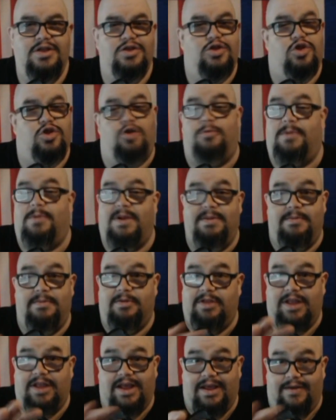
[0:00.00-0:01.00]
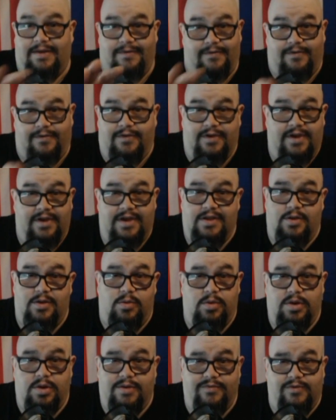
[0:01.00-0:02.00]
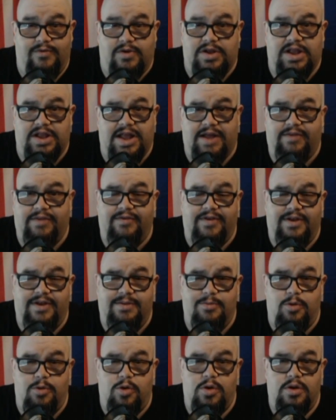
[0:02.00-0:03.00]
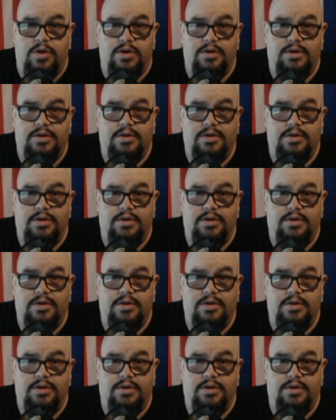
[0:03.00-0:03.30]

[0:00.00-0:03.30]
Nobody believes either one of you clowns anymore.